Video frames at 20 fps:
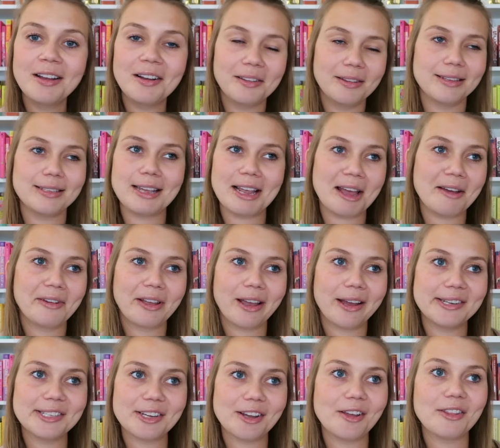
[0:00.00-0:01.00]
unless I haven't
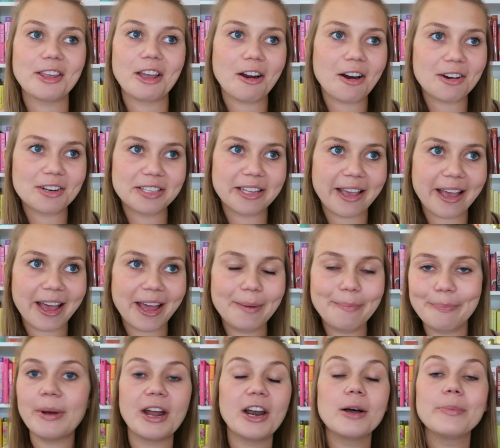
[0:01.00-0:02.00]
gotten to all the arcs
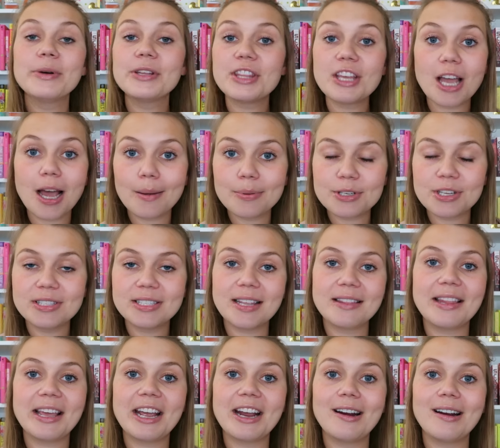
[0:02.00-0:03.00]
yet, but I'll put the options
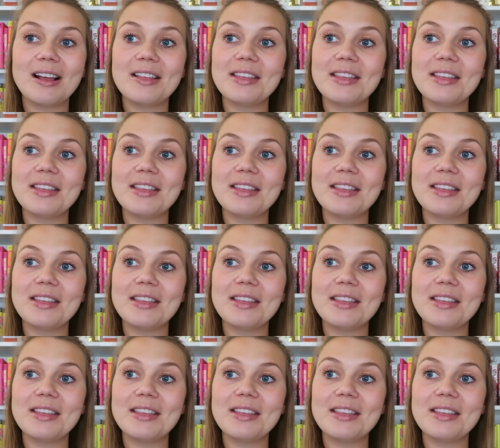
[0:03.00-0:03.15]
in there